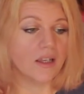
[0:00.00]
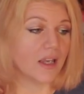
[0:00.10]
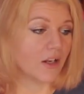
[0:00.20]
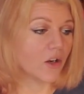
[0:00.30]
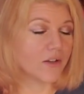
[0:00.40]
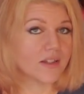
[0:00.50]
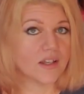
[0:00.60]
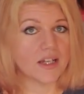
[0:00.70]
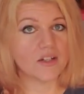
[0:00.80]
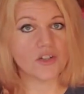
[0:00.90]
and I also
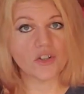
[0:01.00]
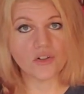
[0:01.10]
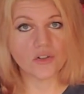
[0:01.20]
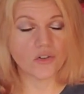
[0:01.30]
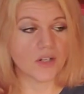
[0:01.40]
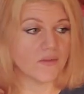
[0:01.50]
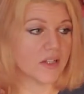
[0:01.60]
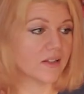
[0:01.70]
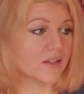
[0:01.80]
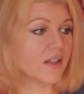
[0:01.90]
had a sugar craving.
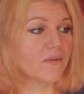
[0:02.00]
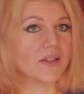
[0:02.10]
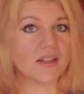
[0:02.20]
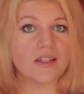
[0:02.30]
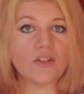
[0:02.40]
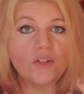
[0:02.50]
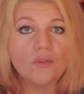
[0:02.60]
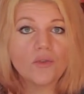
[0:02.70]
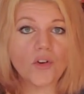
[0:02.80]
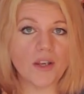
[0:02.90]
It was like
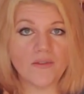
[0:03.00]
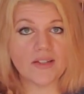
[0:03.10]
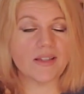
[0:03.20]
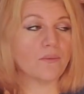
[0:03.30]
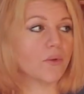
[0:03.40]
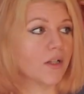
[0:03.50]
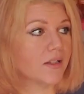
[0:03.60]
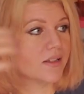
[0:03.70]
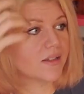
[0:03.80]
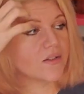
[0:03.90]
two cravings at once,
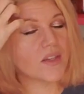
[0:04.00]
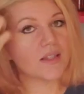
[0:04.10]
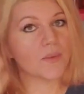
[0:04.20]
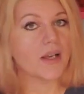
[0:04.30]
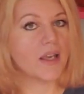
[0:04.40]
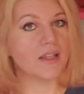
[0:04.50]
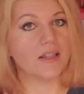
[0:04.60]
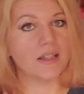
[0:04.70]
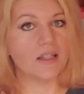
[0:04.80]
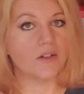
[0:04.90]
so that's why I ate the
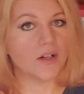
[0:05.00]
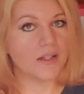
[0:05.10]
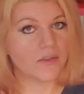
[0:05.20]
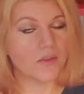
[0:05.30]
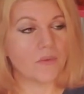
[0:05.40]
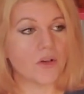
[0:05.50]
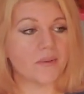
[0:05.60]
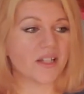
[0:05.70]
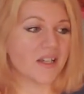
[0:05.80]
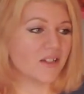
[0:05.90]
keto ice cream bar,
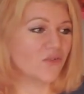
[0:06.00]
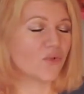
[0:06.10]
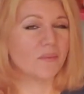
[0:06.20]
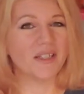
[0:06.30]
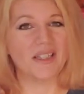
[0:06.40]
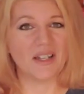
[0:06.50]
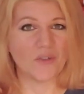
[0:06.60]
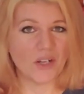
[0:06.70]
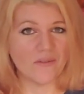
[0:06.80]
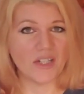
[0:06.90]
which I normally never
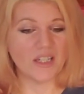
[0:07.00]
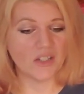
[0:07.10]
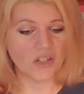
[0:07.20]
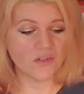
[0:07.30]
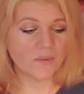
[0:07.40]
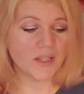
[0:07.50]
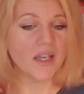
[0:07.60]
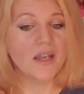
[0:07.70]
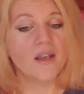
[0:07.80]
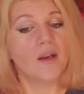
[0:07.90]
have any issues with.
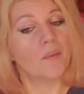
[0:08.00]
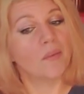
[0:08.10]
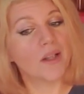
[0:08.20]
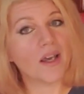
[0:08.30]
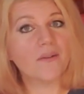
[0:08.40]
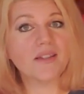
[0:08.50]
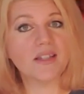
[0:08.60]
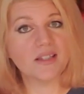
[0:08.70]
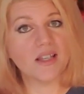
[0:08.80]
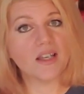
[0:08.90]
But I was
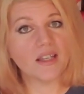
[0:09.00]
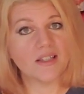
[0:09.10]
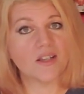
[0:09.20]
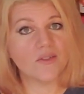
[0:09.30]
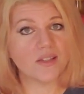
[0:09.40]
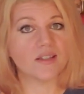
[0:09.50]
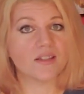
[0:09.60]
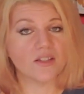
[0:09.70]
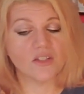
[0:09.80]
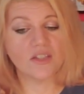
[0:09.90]
kicked out of ketosis.
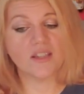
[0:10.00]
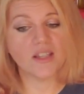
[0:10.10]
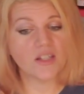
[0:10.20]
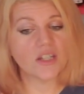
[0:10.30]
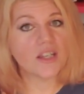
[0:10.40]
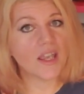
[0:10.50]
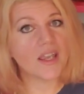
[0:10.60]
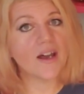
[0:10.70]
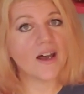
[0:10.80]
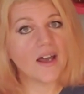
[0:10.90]
Did you see that G K
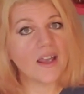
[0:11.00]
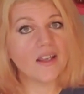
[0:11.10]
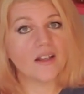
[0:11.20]
I?